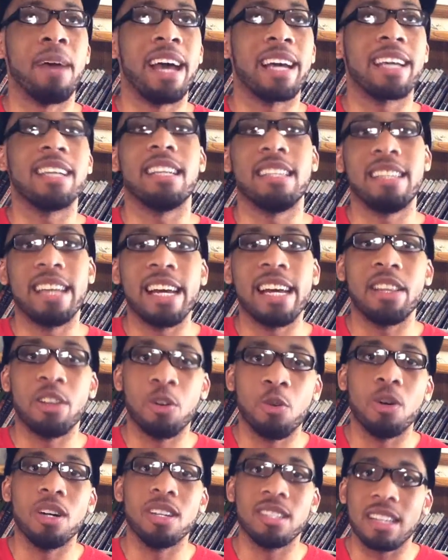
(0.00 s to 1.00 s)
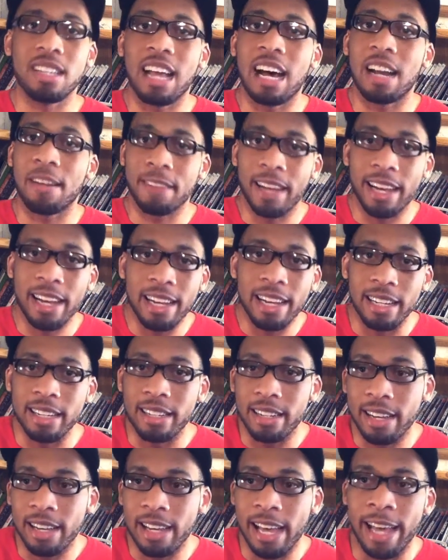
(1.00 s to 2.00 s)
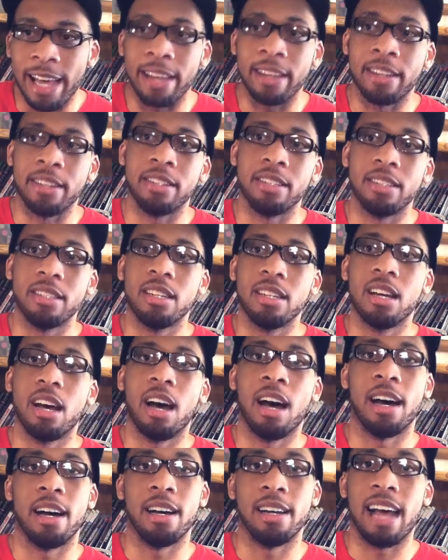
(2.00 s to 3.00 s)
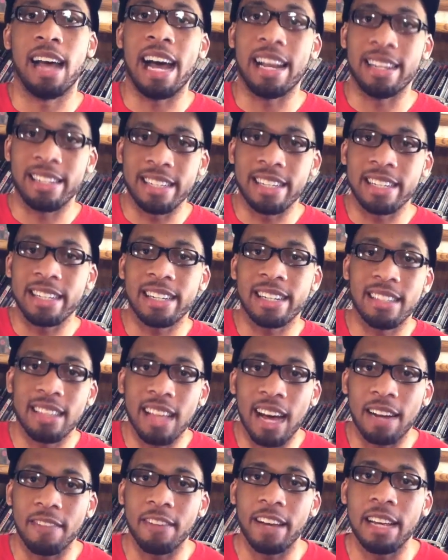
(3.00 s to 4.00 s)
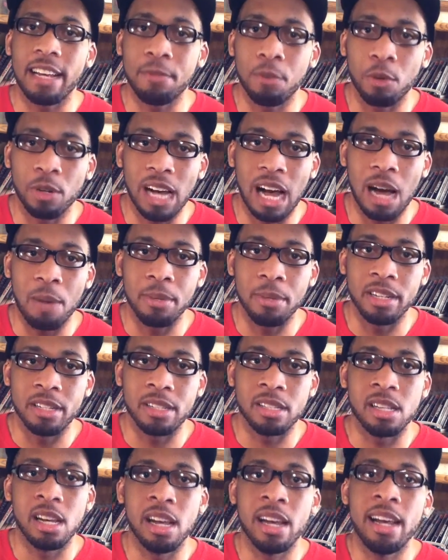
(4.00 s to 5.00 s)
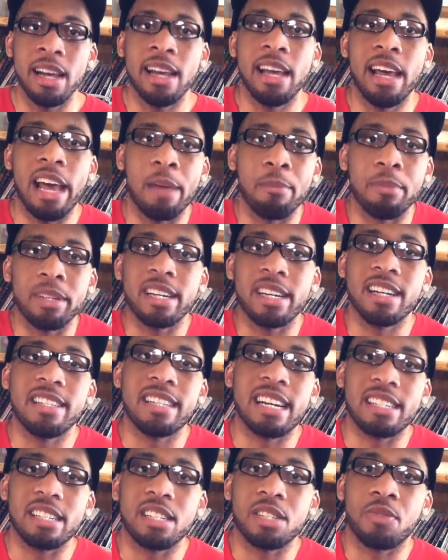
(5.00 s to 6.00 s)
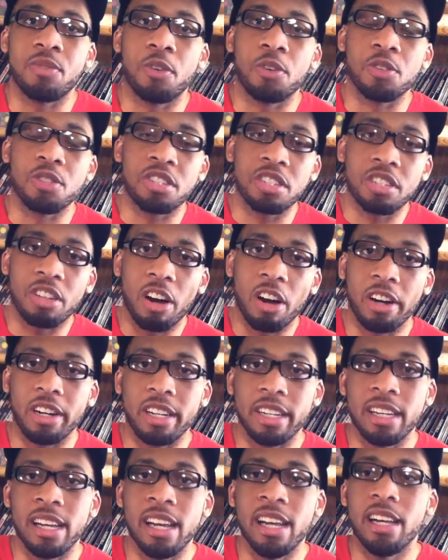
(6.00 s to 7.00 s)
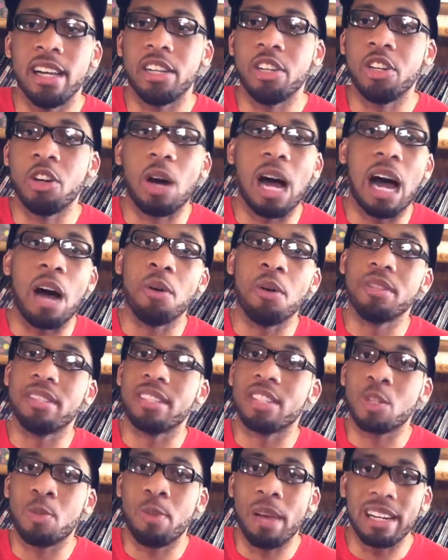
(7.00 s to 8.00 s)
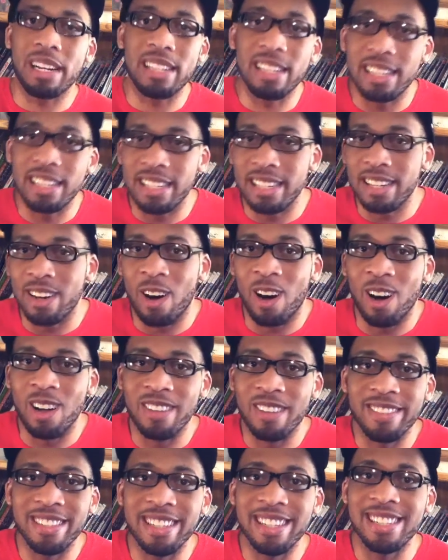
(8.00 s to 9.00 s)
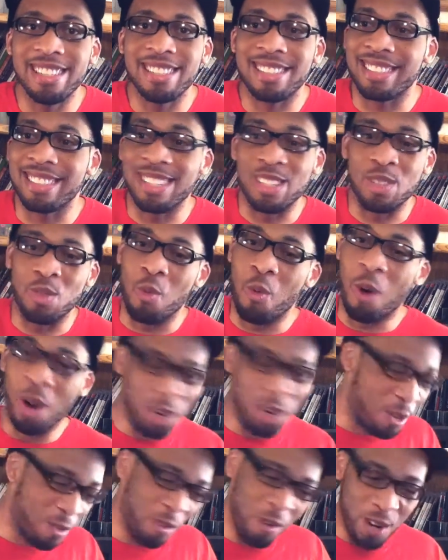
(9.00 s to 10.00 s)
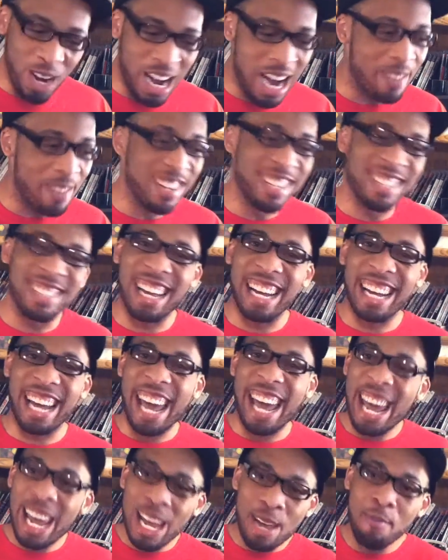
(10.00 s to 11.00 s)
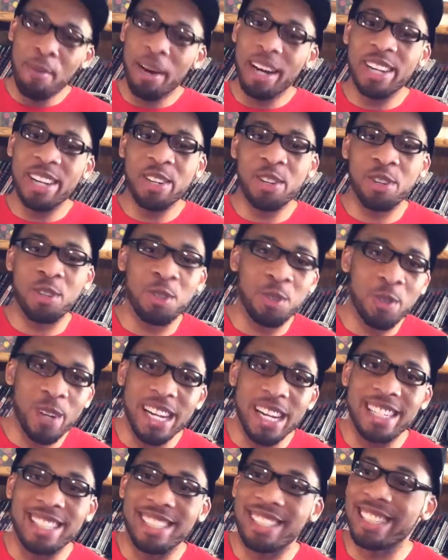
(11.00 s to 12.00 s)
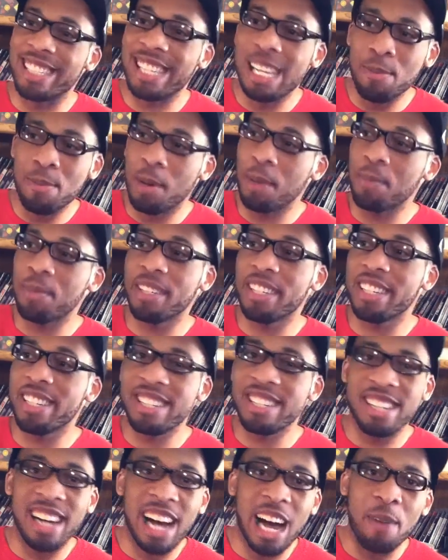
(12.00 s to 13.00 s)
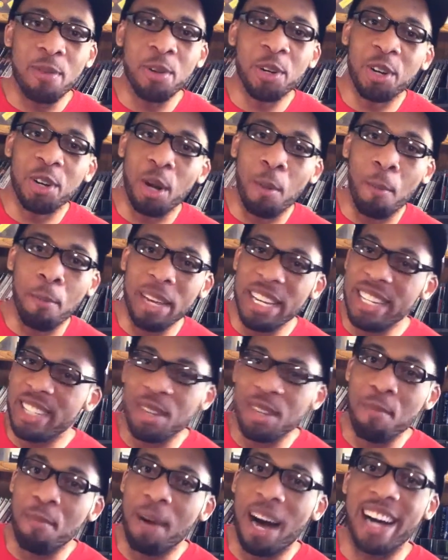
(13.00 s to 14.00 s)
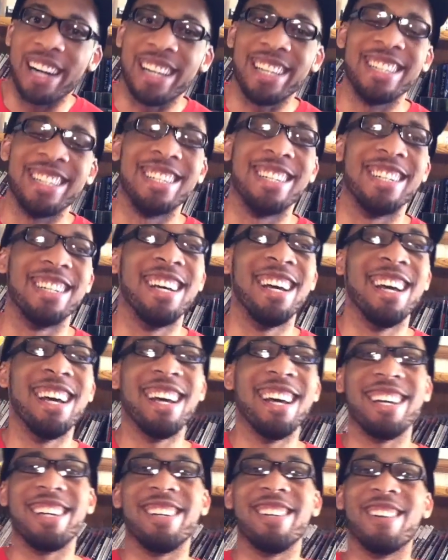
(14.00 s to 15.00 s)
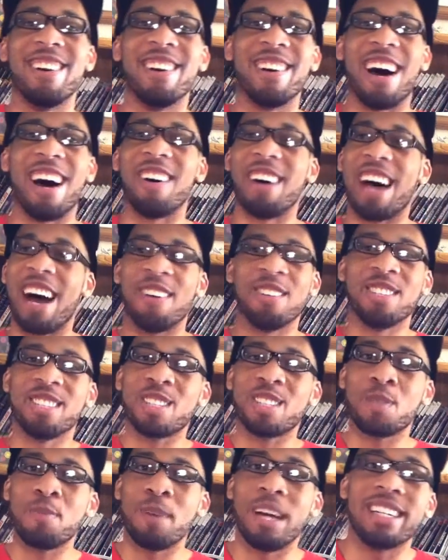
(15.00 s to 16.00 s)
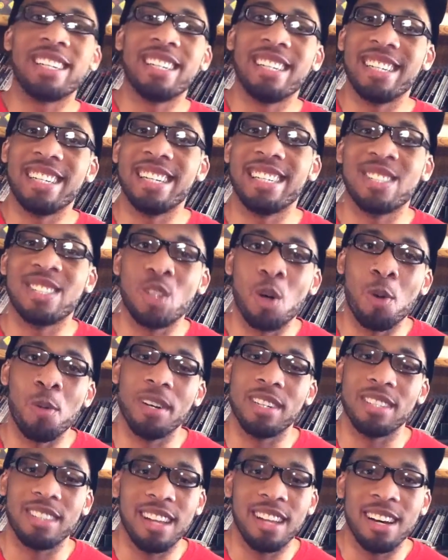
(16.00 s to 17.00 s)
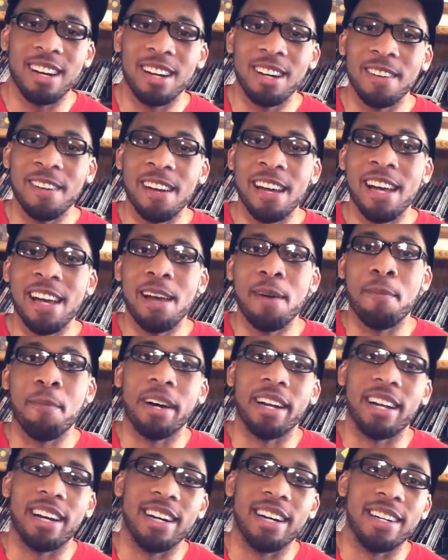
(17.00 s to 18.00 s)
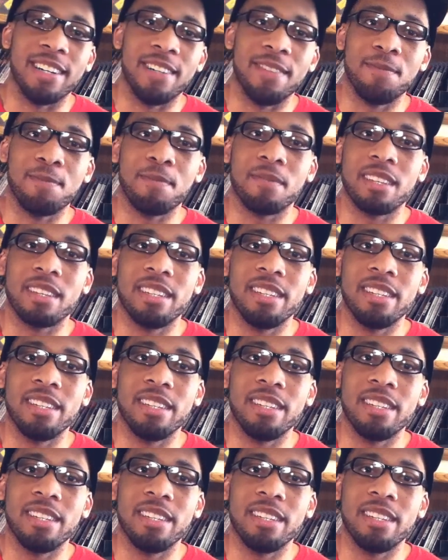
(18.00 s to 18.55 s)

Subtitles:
back in the day, there was a lot of hate, and I did get a lot of hateful comments. And because I just first started, I was expecting to get all of these wonderful comments like, "Hey, buddy, you're great. Keep up the good job. You're gonna beat somebody." And I was expecting to get so much love, but I